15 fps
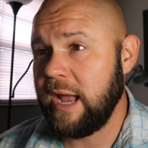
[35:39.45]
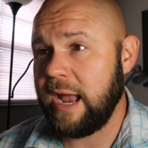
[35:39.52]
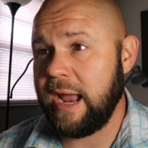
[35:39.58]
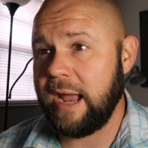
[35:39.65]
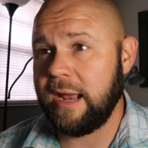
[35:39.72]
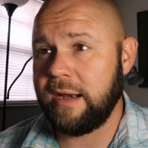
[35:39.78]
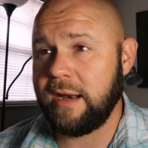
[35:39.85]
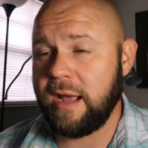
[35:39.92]

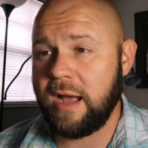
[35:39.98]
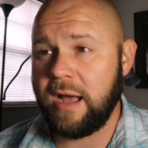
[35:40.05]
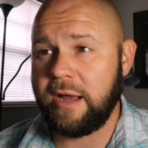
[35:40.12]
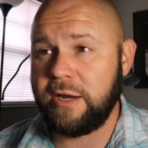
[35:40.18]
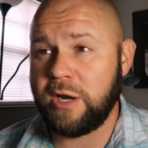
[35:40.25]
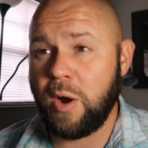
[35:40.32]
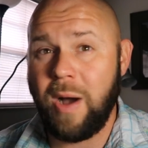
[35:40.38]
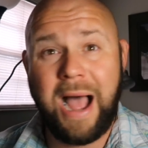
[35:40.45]
And, uh,
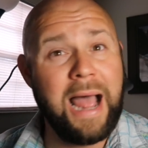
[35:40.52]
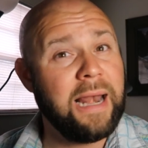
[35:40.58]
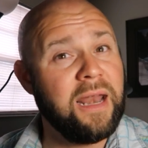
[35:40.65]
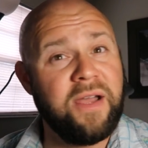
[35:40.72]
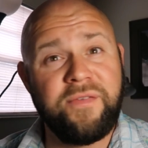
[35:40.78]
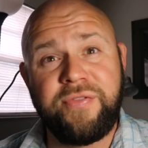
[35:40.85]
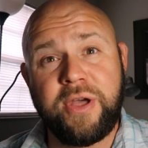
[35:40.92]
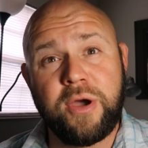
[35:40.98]
you know, I
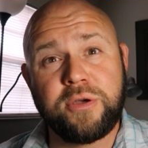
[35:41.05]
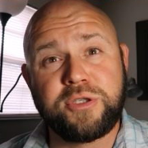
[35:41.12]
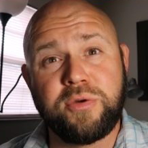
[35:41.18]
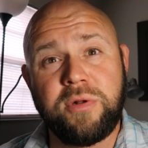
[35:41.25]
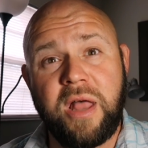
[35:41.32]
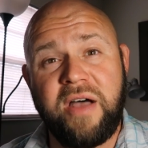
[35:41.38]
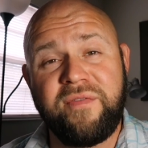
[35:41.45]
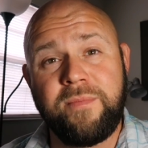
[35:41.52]
love those
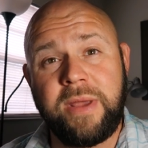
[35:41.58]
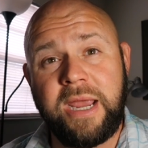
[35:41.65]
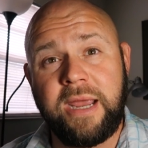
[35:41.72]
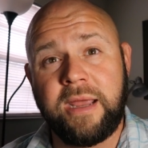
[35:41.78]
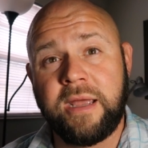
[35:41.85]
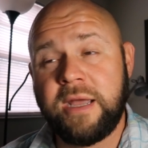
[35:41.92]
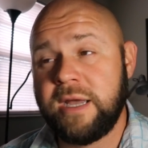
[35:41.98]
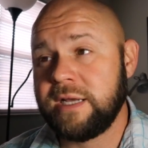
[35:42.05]
who love
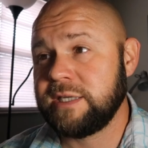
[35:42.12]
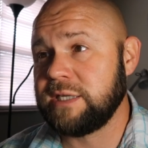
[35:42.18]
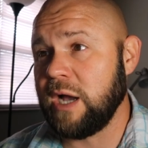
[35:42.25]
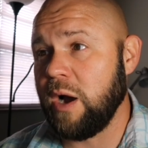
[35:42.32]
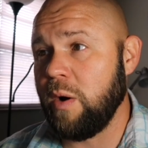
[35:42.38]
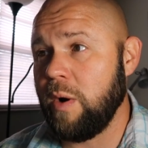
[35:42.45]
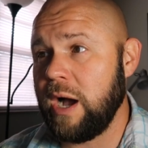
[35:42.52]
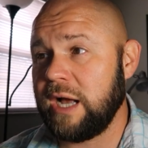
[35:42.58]
me.
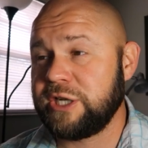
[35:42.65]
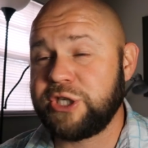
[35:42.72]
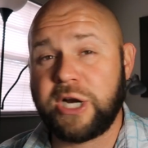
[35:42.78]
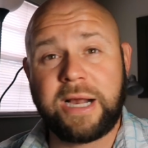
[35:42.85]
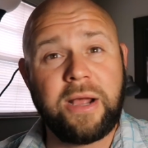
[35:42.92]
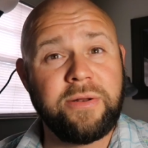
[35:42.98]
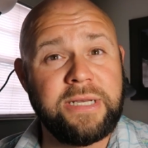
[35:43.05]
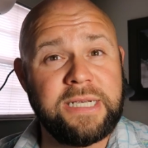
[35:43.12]
So uh,
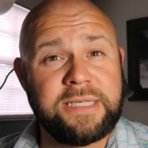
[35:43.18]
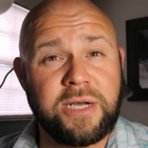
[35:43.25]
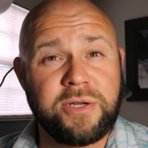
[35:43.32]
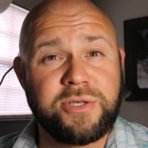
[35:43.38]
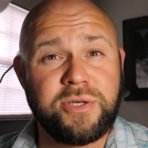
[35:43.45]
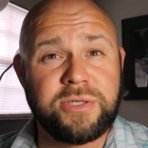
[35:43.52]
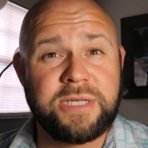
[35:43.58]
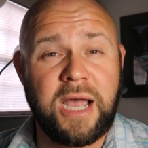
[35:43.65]
check out
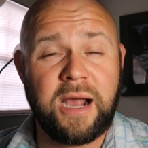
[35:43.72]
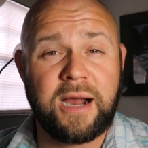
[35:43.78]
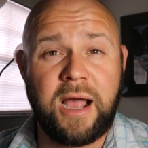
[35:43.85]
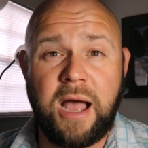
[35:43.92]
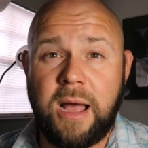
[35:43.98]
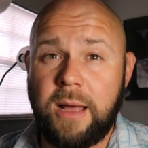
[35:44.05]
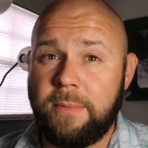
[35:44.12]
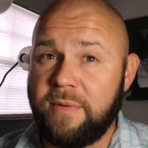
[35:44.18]

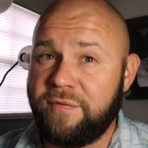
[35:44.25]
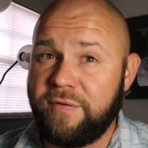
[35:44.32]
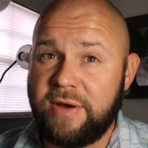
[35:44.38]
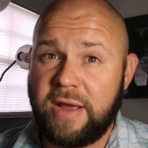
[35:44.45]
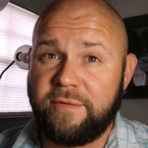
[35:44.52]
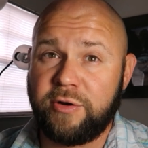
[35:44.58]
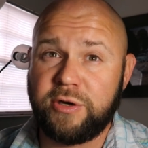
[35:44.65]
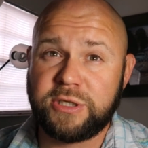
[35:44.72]
detailjuice.com. If you
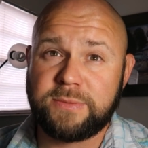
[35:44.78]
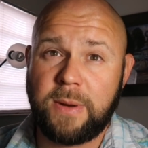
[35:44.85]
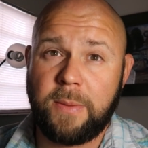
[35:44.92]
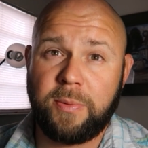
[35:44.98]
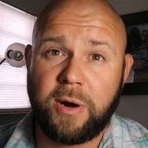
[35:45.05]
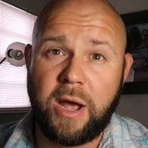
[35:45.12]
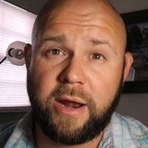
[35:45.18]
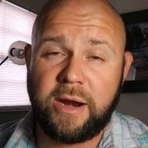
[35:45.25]
never use my
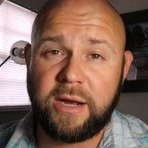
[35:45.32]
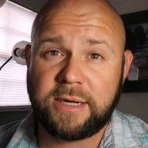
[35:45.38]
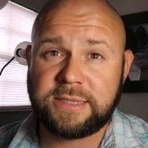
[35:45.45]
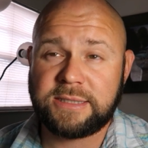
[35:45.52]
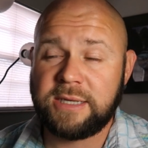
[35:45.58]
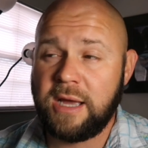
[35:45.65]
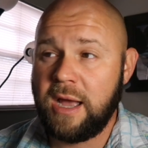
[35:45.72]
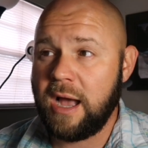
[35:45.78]

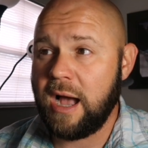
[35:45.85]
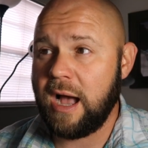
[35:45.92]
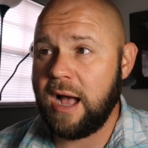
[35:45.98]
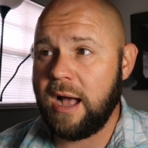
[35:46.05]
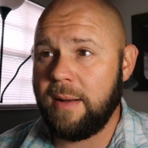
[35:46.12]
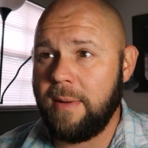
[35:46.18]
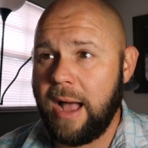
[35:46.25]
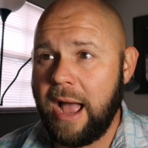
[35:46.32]
products,
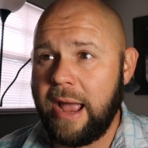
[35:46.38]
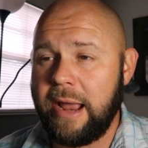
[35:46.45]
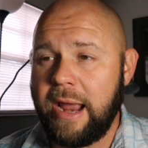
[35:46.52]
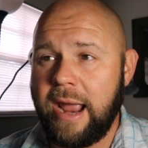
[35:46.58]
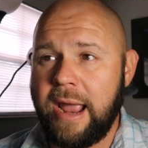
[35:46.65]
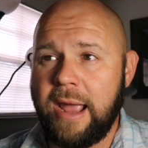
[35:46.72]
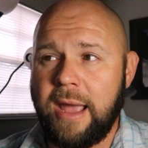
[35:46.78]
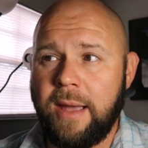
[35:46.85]
um, I
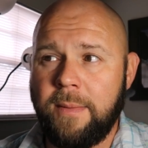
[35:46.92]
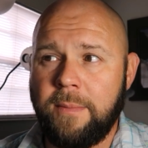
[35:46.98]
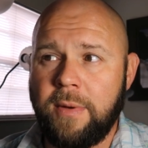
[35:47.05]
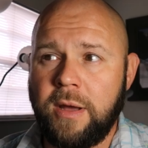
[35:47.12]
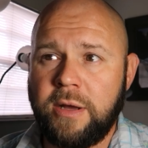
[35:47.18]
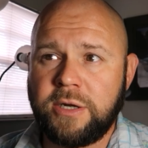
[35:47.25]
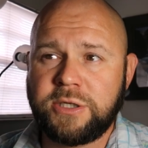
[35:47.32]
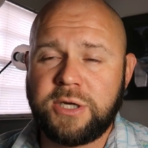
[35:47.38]

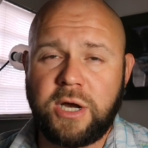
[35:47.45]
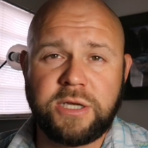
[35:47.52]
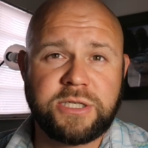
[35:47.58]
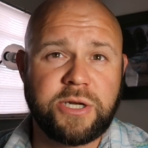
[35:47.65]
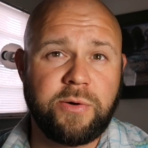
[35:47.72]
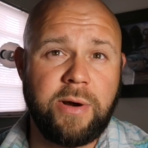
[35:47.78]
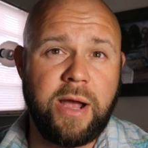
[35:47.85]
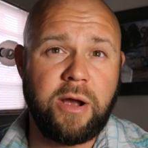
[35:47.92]
am
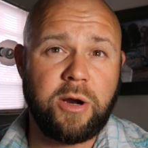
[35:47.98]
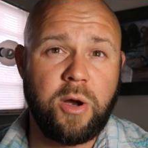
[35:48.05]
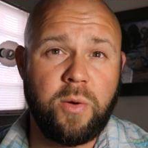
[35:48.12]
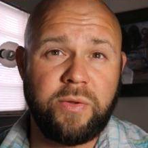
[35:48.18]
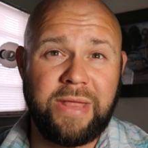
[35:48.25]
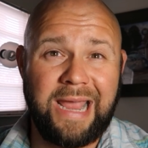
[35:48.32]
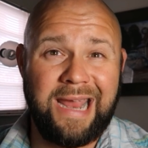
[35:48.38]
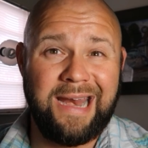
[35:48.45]
tossing around
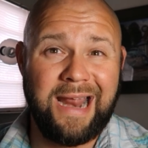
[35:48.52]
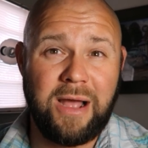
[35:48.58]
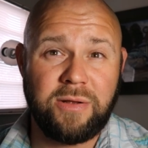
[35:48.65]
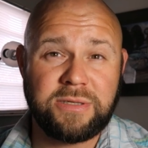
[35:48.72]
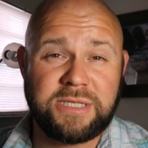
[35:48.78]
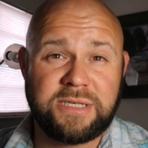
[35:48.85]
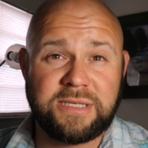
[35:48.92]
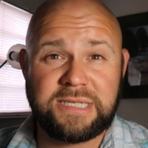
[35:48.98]
going with 8
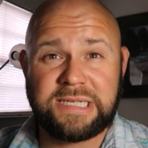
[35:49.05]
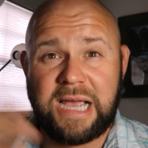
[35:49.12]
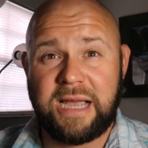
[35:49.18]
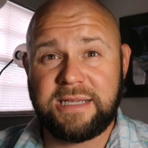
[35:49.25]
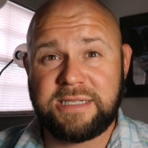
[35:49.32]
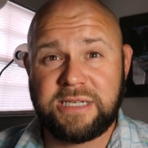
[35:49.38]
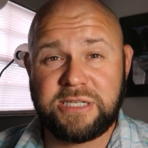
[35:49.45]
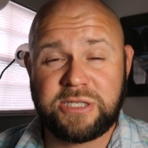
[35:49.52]
ounce
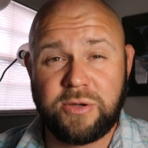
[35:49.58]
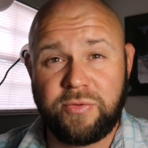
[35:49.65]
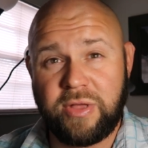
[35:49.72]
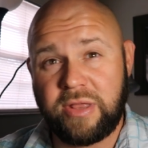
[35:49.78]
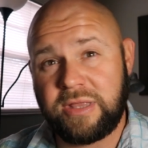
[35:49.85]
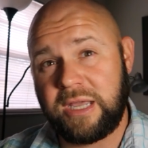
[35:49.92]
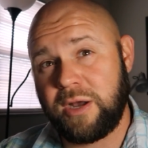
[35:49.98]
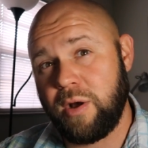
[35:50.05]
sizes so
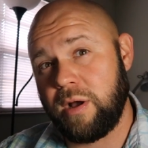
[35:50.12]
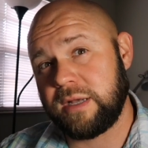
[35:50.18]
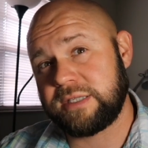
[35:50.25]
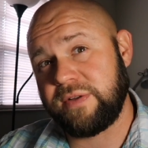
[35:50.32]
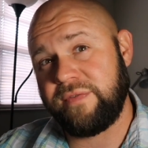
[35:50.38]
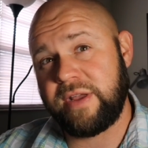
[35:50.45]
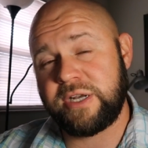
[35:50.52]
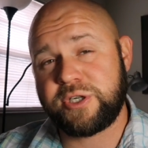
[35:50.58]
that the
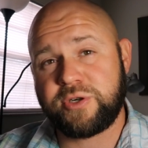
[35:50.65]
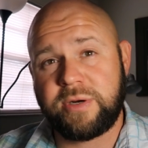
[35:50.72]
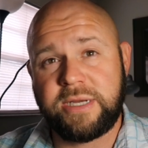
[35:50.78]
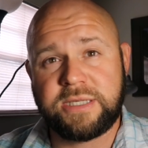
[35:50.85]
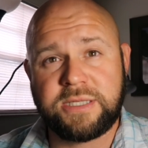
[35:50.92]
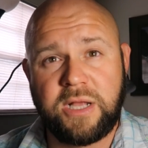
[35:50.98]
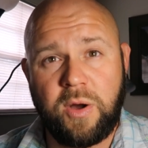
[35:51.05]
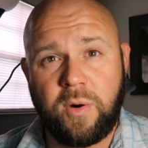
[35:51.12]
cost of entry
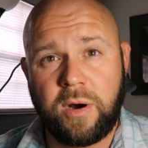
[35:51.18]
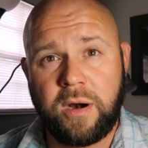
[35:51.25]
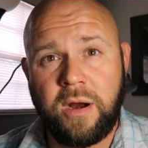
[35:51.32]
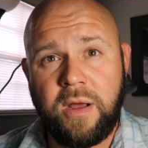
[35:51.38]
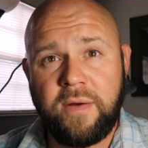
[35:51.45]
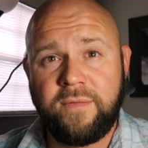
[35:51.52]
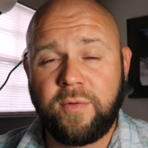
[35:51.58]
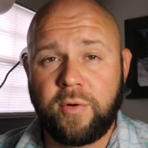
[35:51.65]
is
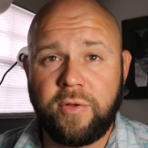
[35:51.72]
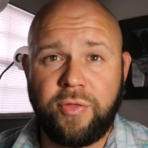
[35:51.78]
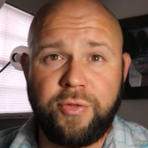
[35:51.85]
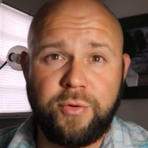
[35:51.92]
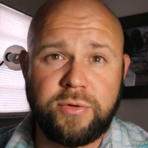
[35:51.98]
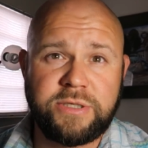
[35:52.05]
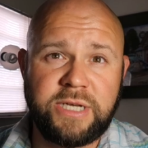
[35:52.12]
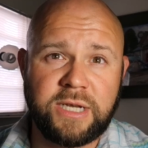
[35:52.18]
lower for
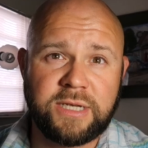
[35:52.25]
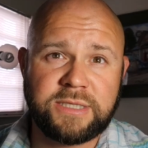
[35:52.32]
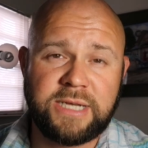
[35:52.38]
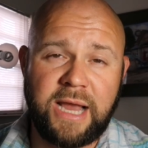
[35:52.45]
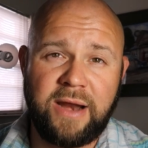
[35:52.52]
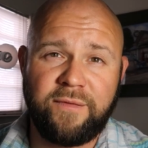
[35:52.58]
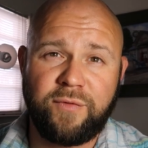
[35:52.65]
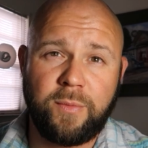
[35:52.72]
enthusiasts
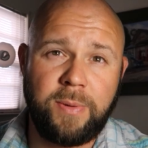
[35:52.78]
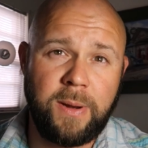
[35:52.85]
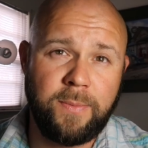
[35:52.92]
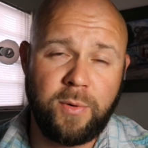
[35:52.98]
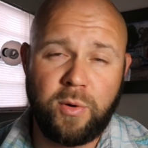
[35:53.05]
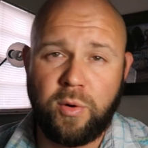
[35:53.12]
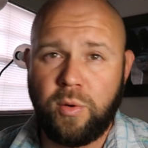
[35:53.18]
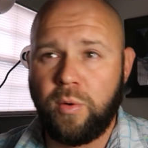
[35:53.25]
and for
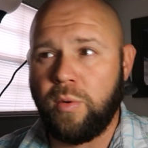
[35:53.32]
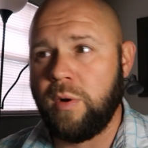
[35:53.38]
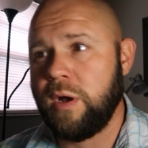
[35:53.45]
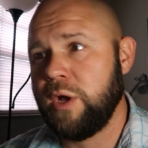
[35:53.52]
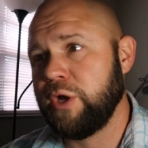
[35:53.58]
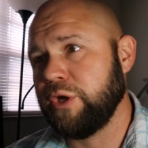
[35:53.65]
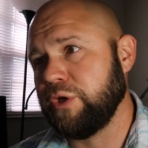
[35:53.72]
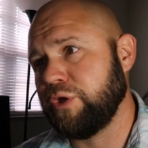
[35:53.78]
people
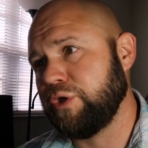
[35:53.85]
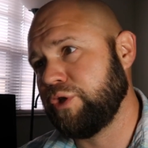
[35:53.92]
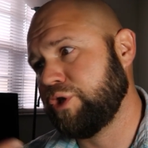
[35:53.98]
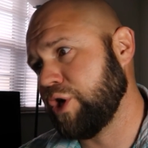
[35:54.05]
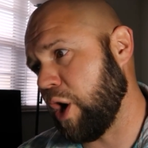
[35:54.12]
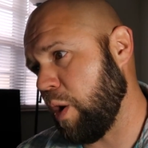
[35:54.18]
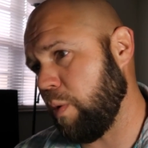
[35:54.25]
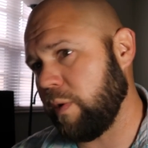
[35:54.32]
who
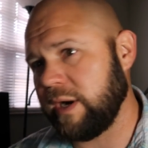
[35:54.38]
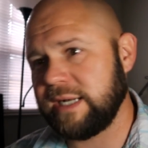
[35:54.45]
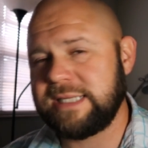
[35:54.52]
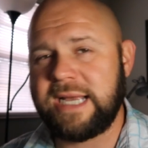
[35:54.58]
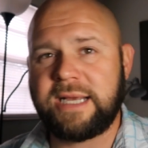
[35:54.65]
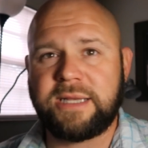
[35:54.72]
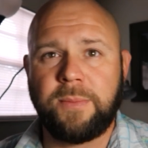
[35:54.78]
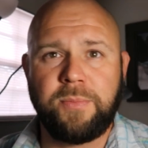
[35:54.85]
don't want to
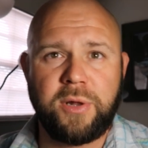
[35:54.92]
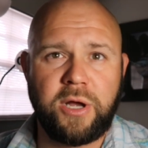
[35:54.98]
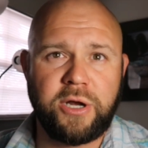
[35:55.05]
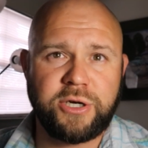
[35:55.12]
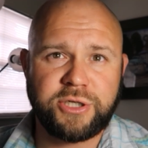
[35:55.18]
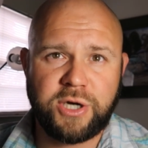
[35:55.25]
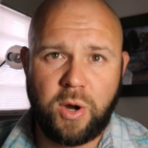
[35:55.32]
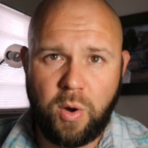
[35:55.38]
take the
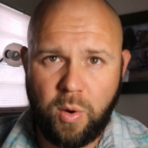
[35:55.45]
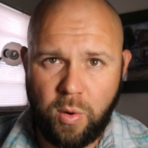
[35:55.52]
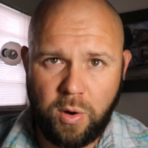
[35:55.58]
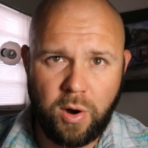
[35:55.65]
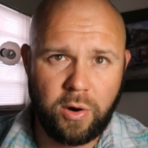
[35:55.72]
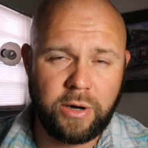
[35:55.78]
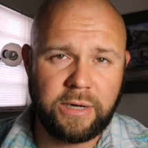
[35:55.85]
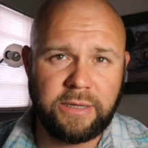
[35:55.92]
plunge
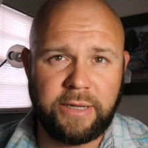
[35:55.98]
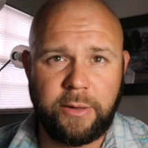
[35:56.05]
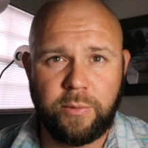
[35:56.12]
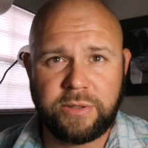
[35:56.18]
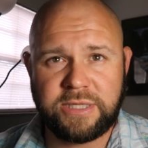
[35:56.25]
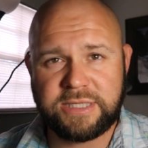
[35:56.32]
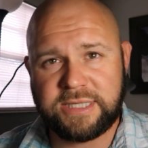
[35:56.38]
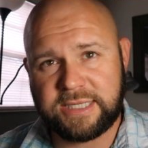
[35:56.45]
wholeheartedly
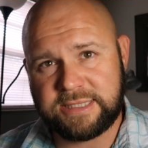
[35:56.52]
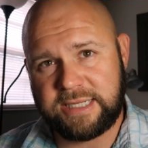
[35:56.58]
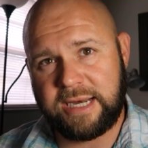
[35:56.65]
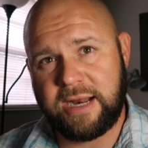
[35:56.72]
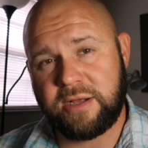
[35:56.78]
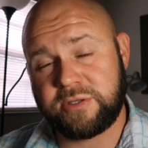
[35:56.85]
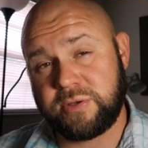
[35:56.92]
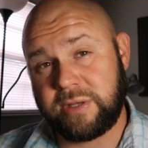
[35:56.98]
with the
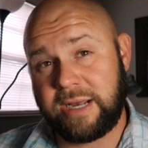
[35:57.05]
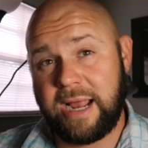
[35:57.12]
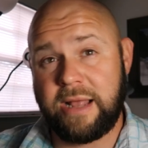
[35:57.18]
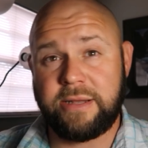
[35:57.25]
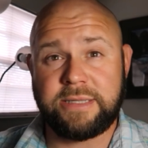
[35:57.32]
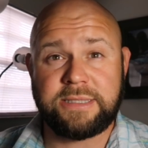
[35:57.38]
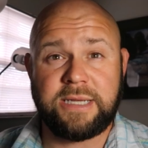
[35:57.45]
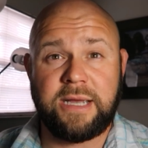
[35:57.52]
16 ounce or the
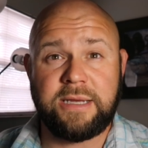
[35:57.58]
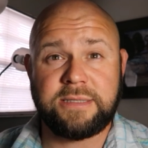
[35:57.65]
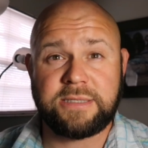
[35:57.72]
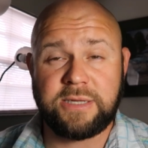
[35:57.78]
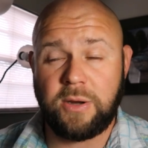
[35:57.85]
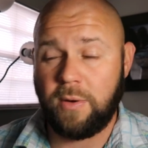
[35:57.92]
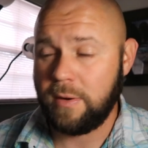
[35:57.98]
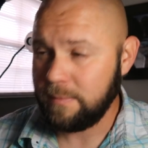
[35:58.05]
gallon size.
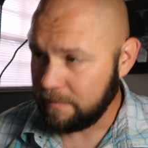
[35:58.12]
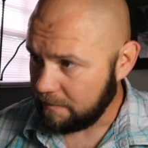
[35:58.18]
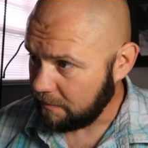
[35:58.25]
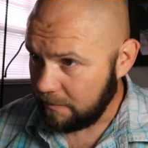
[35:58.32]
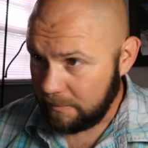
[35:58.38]
So